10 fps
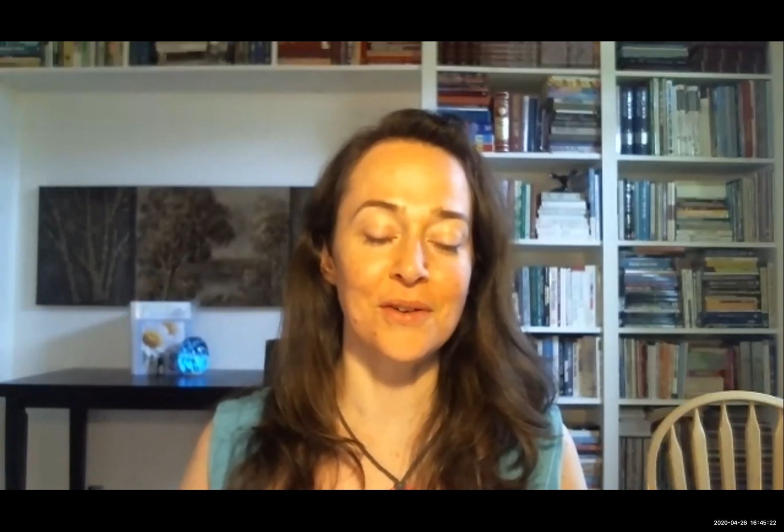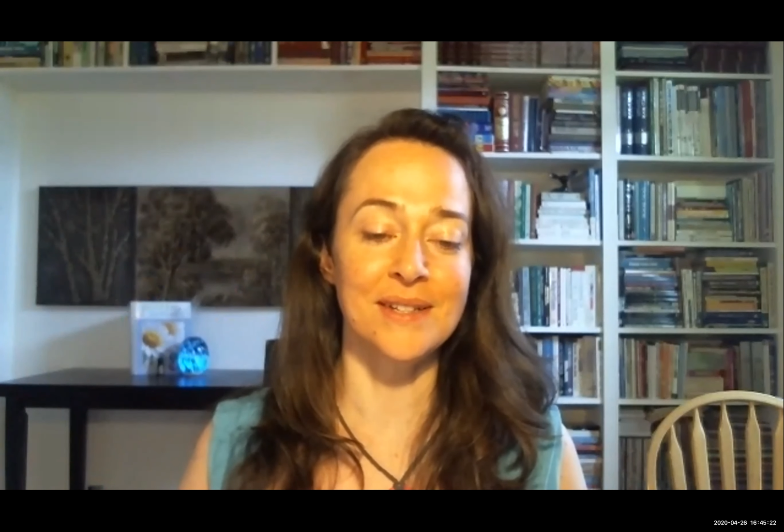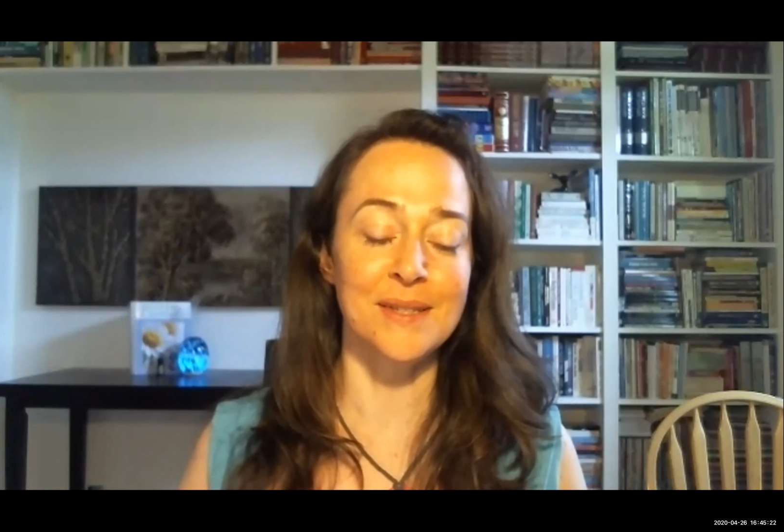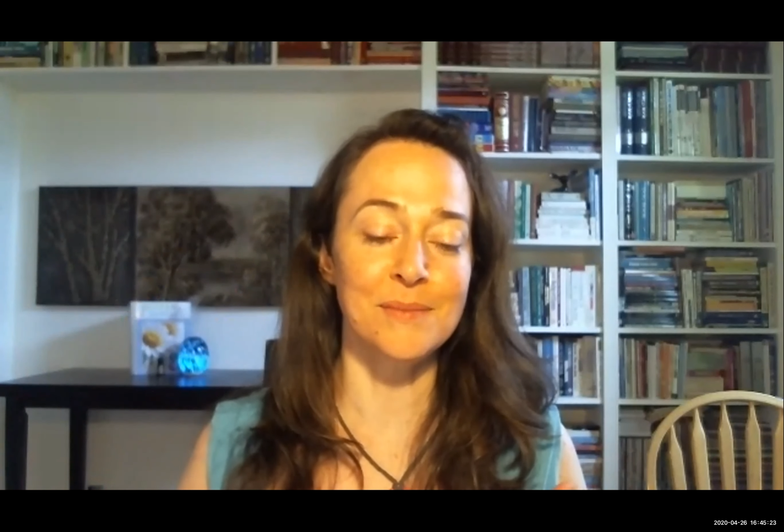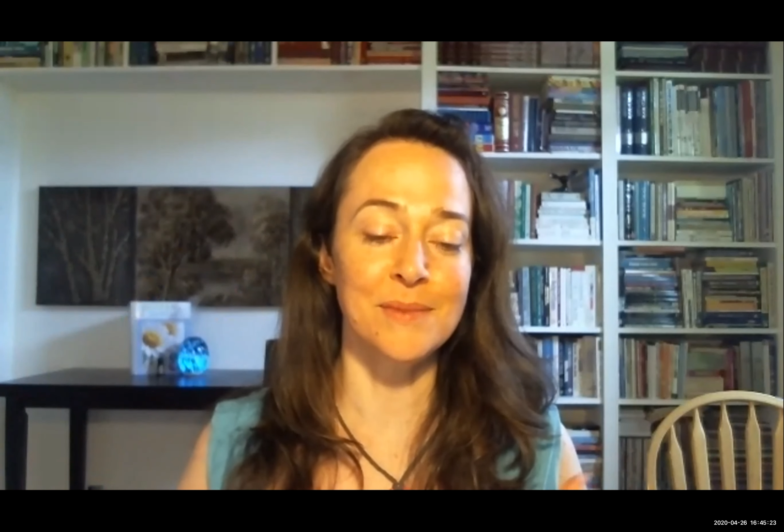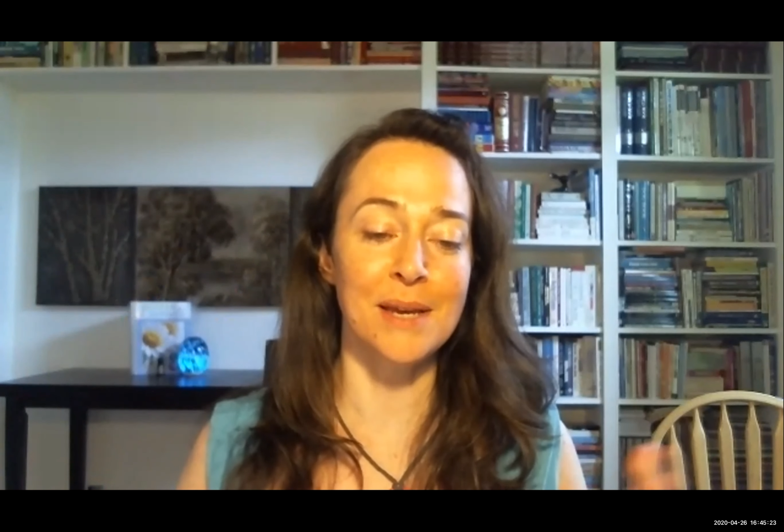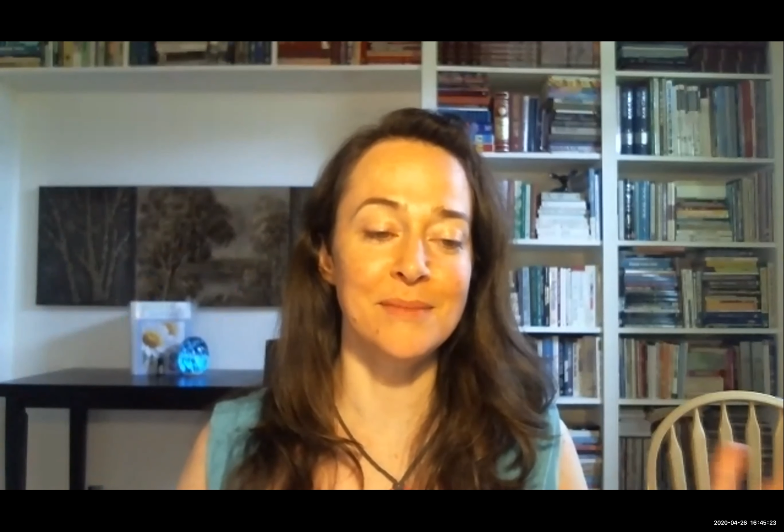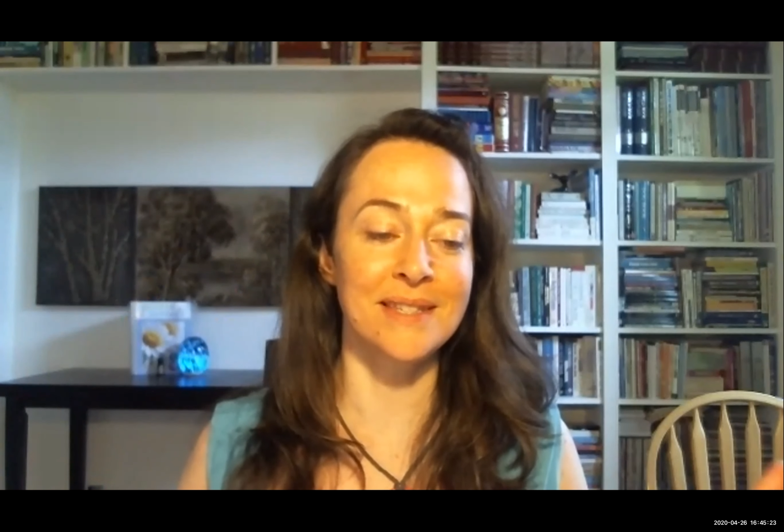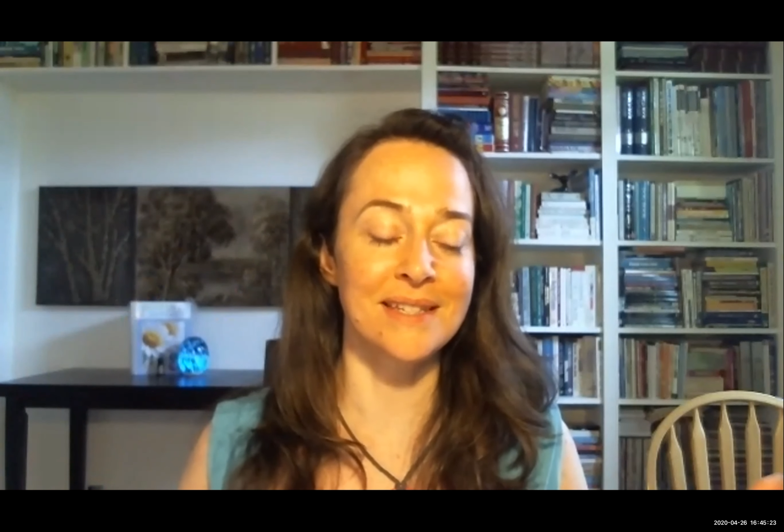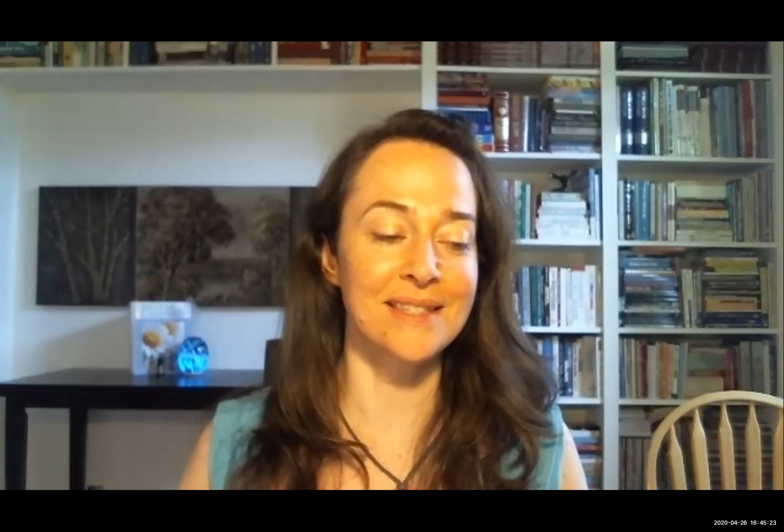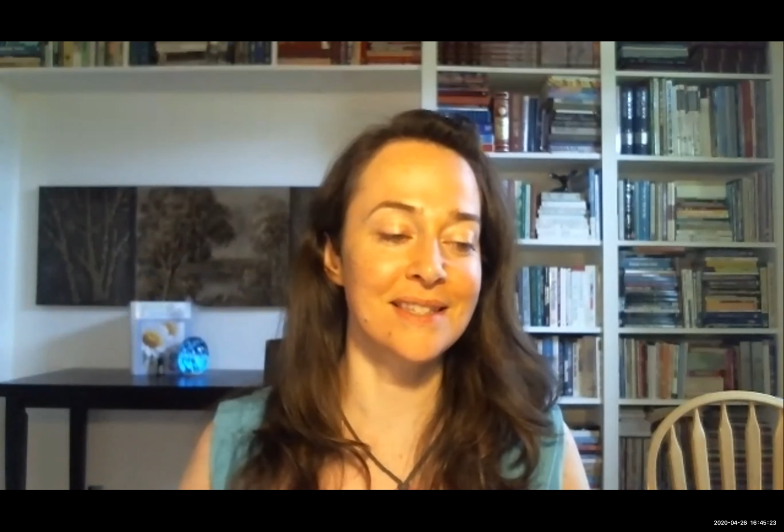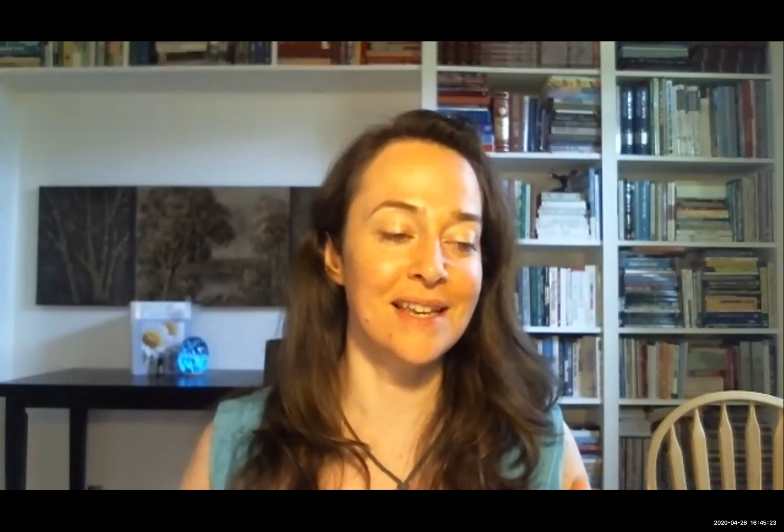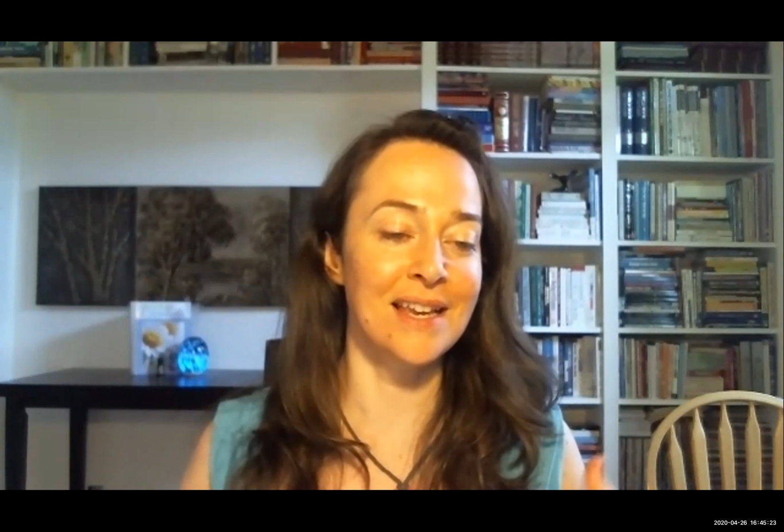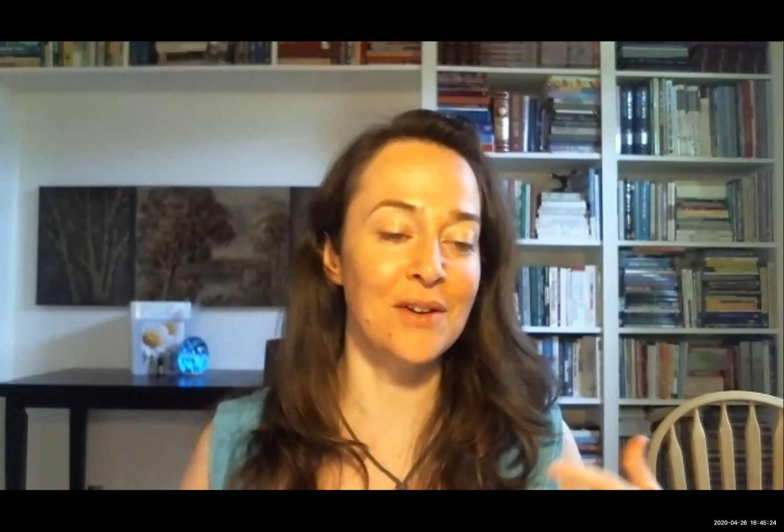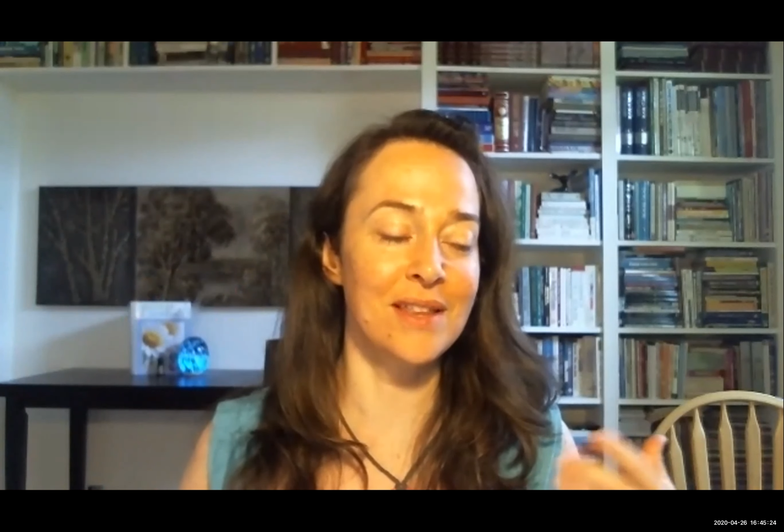And sometimes it's
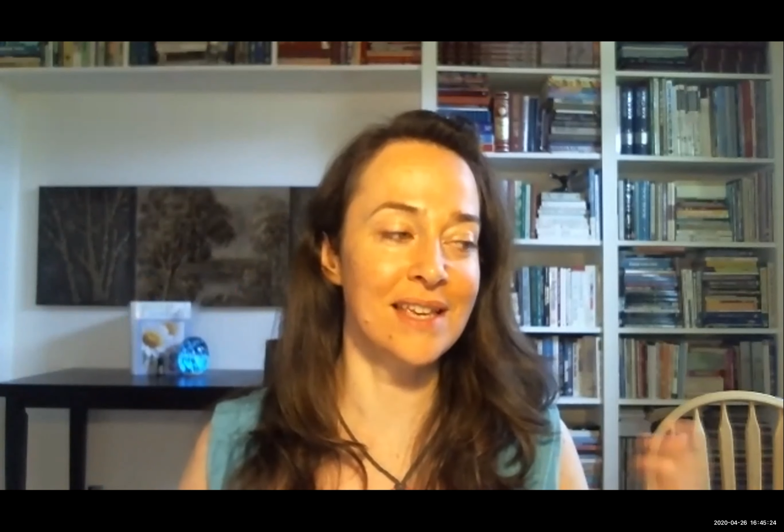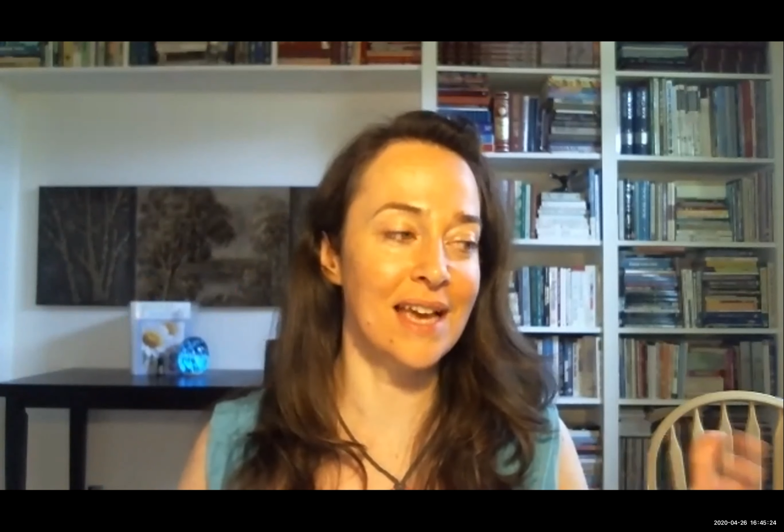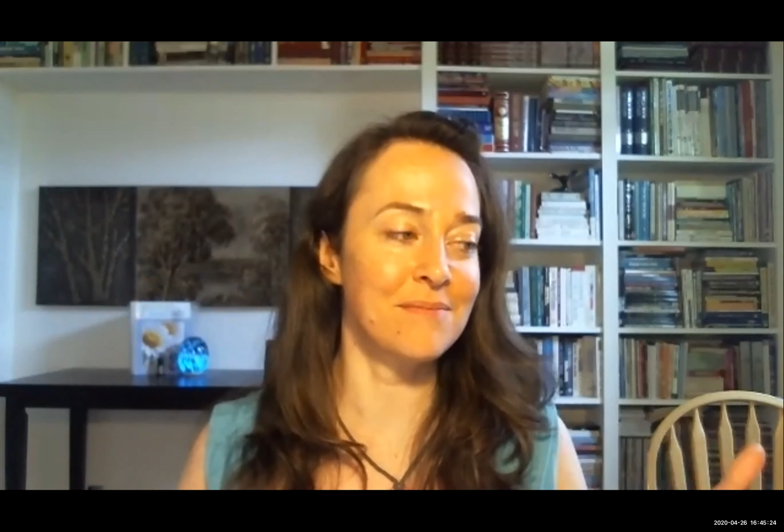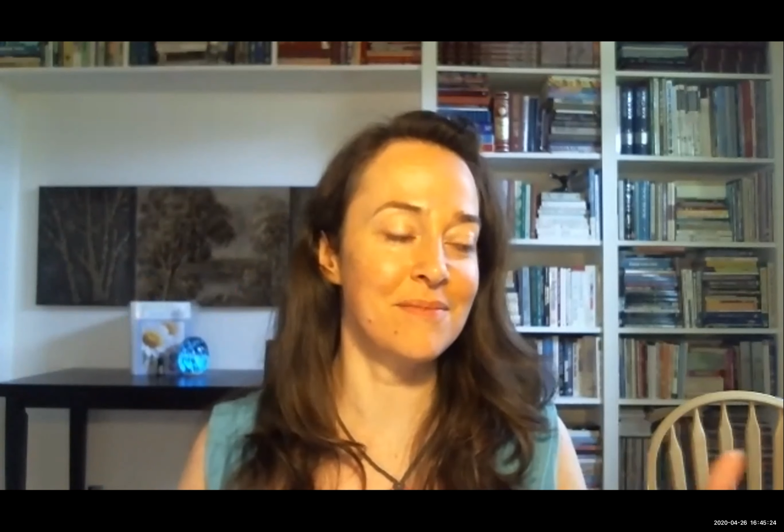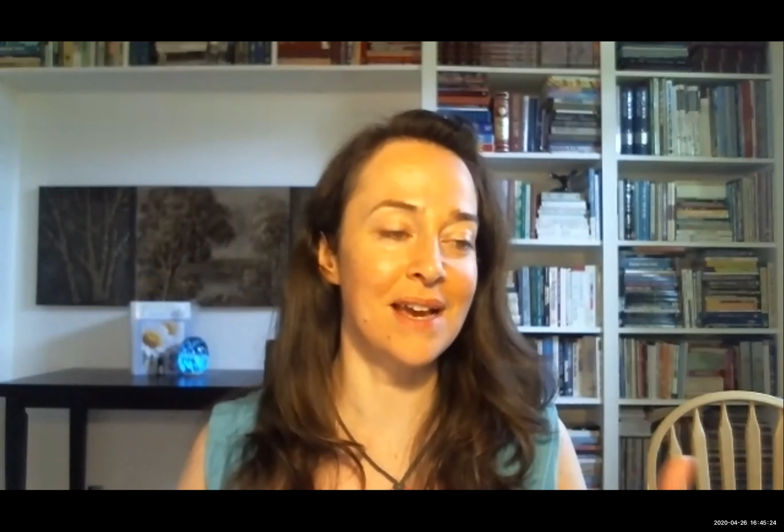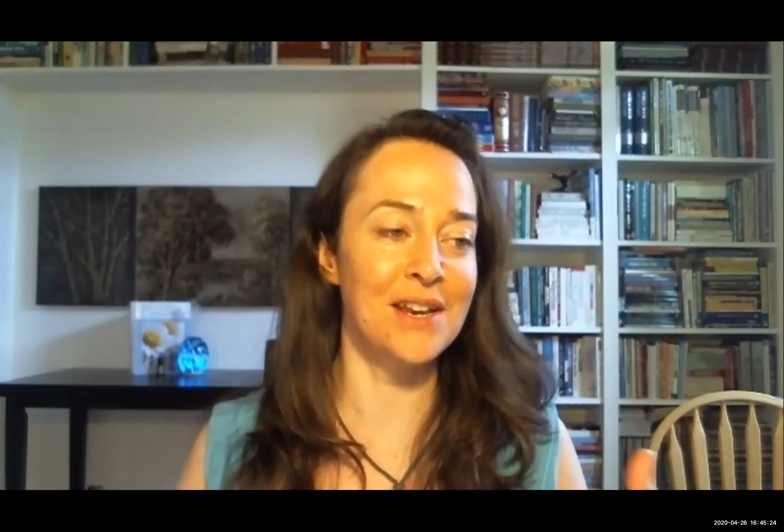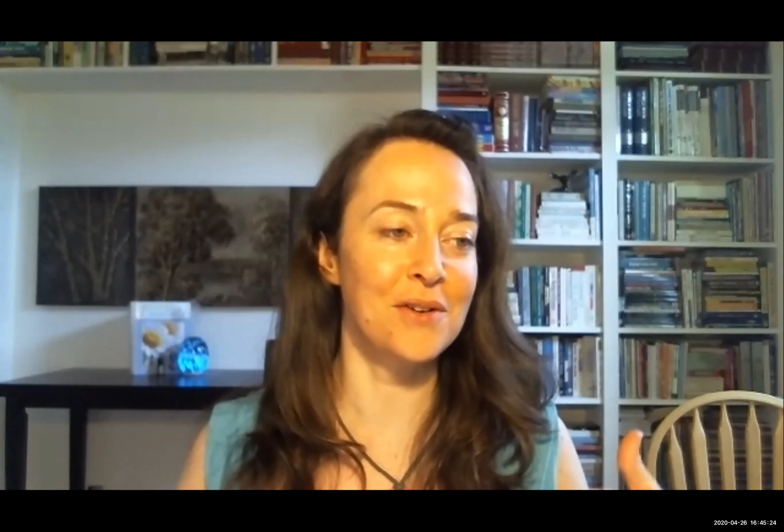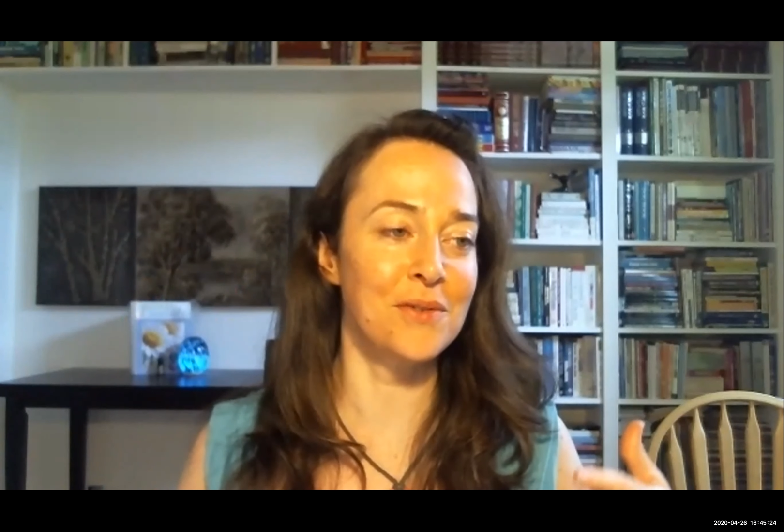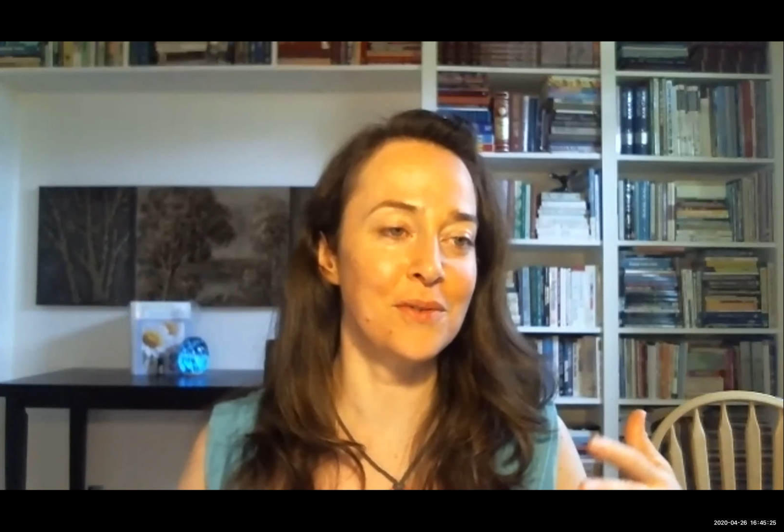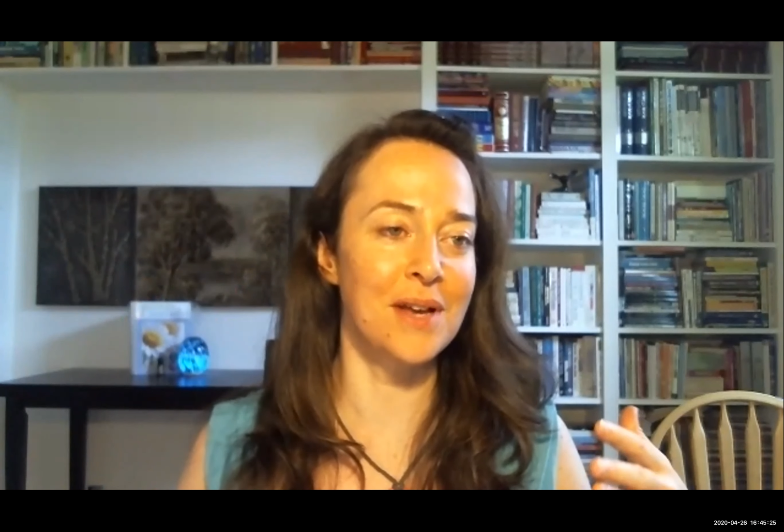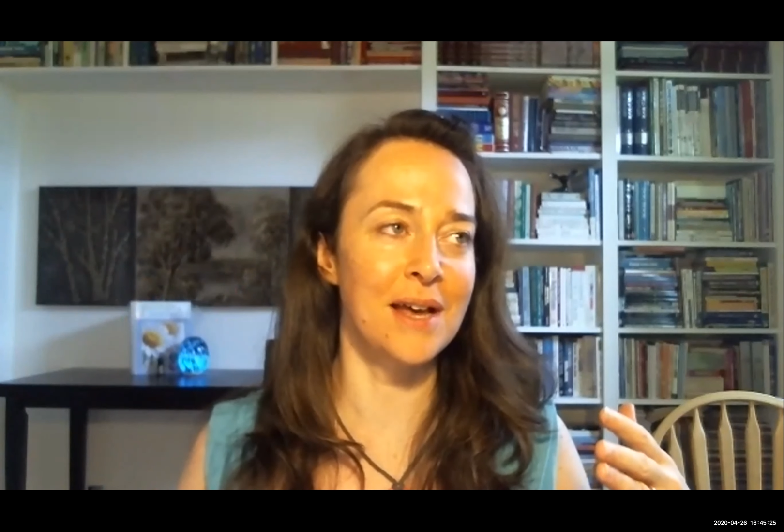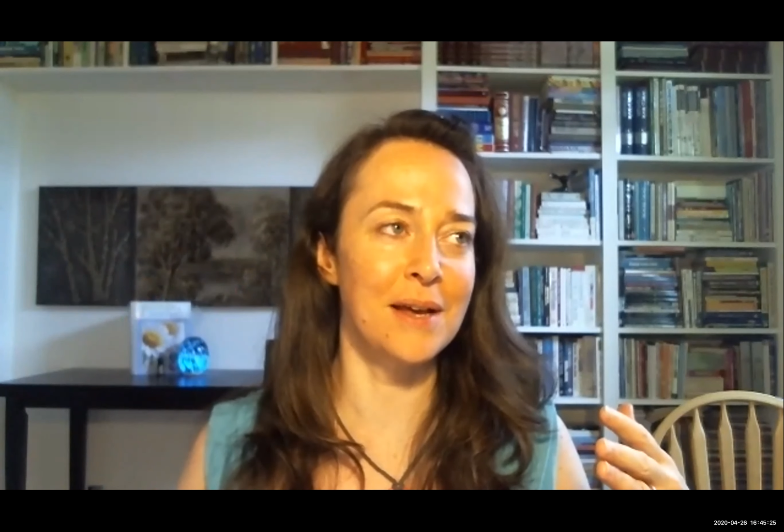I know